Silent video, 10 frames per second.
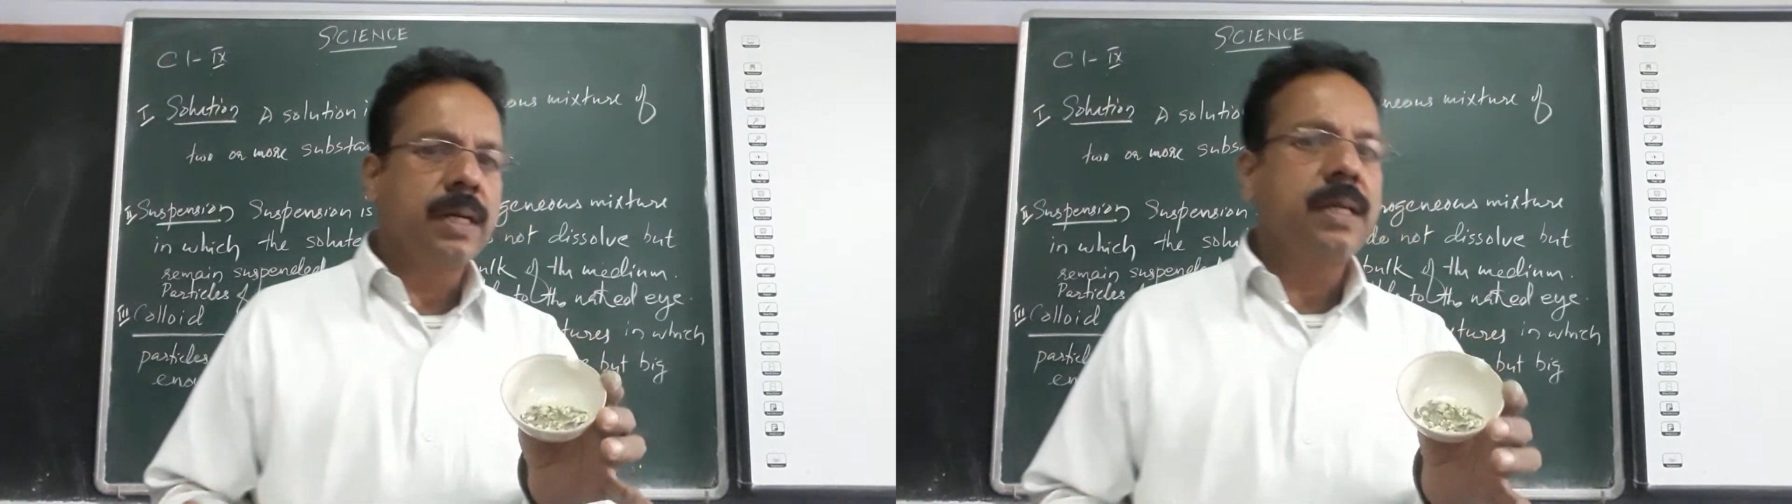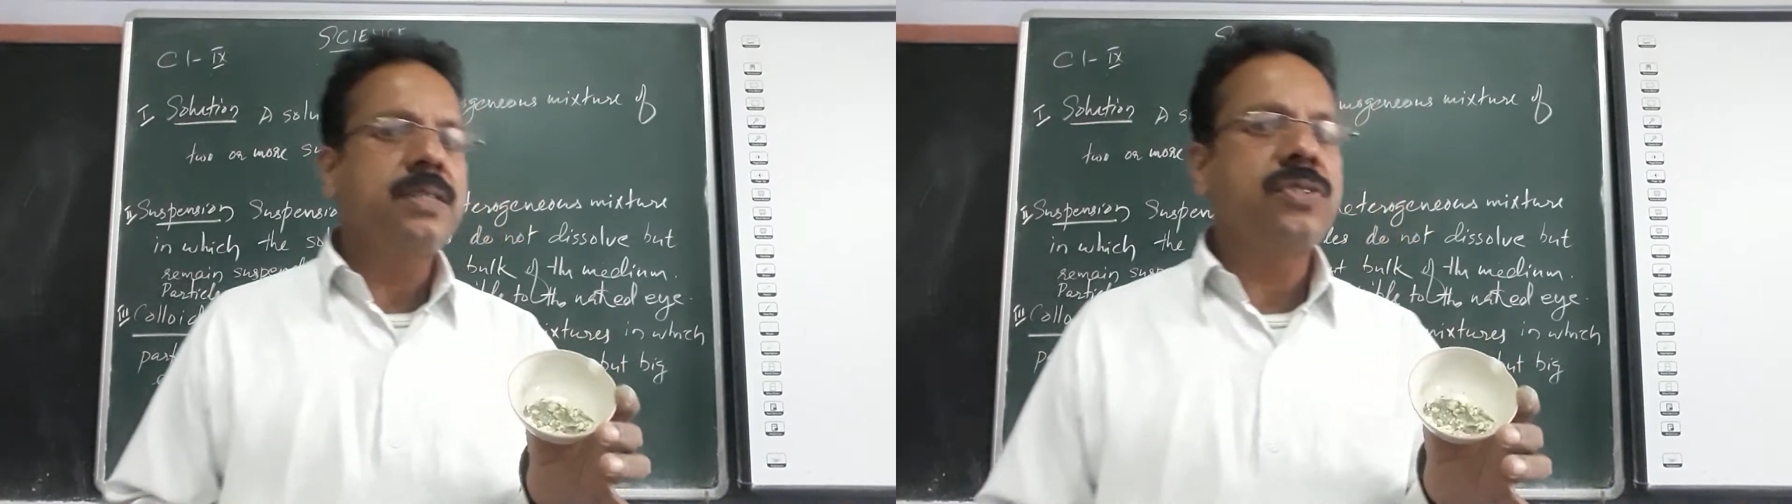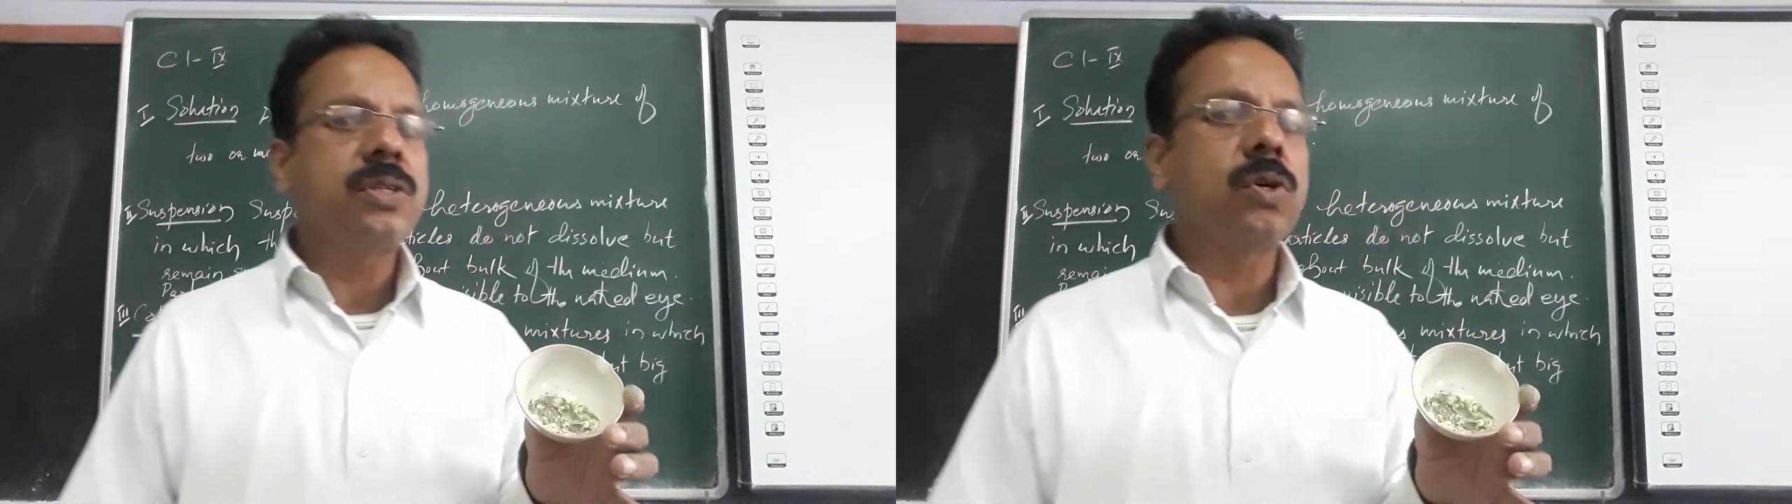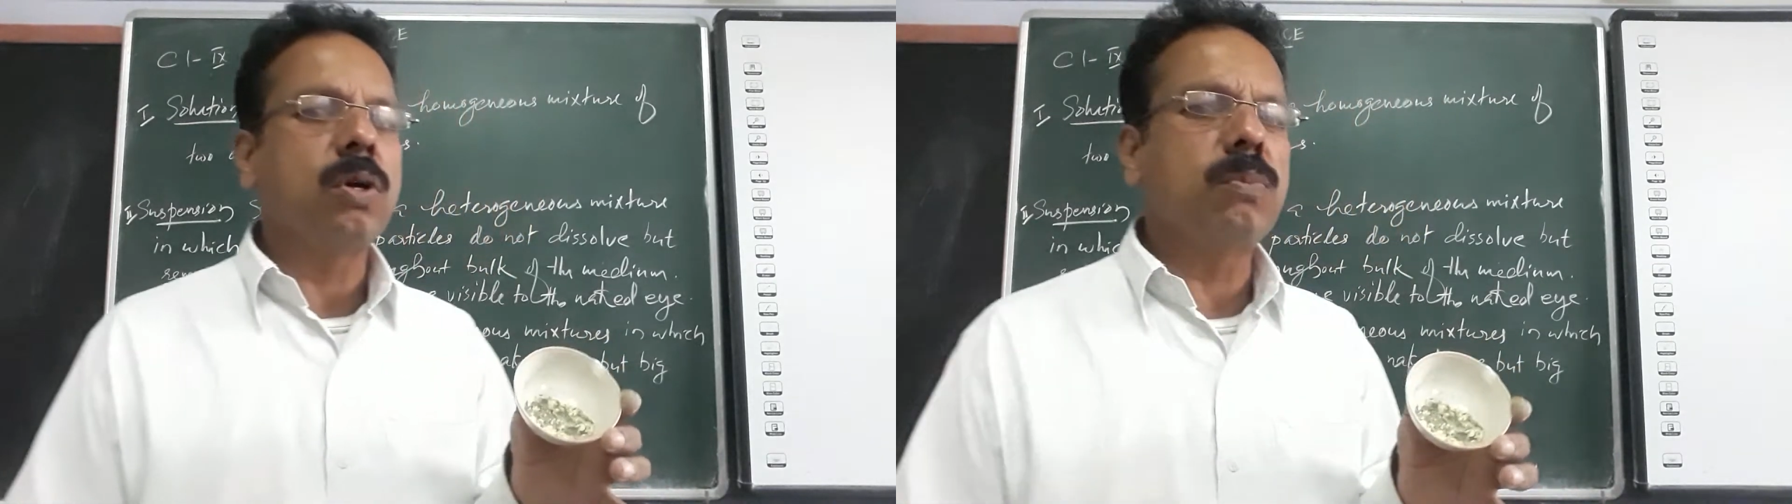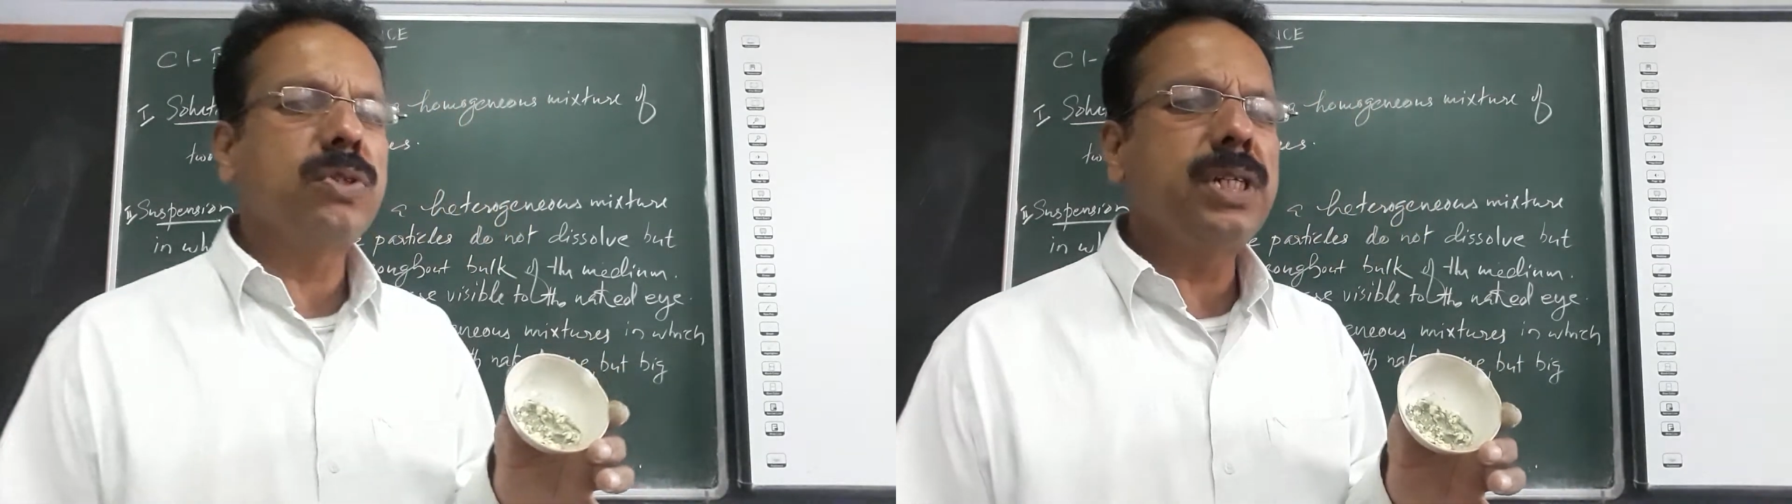Is it
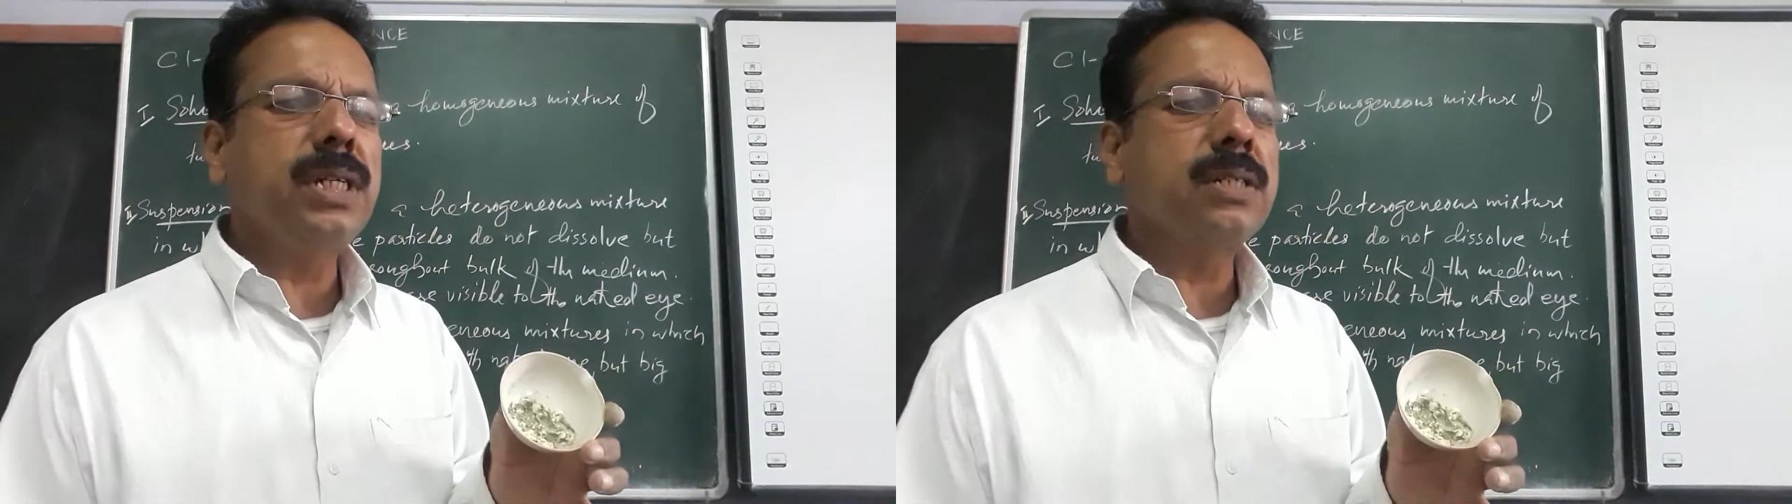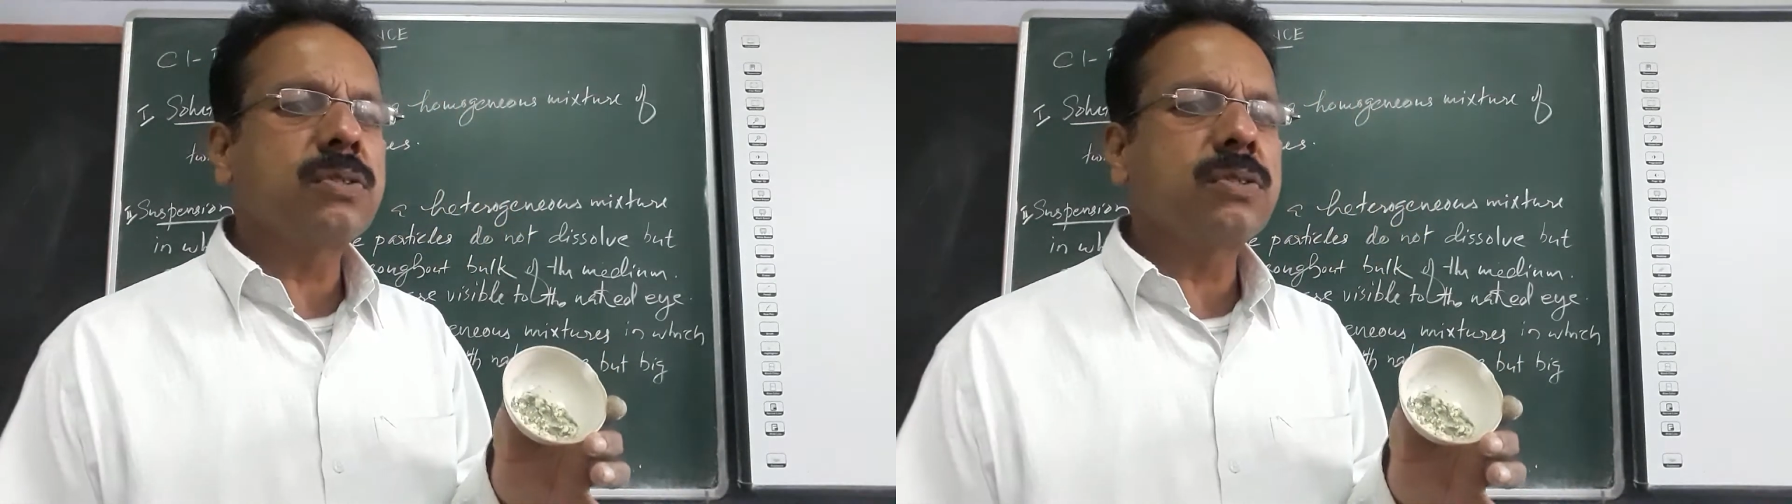homogeneous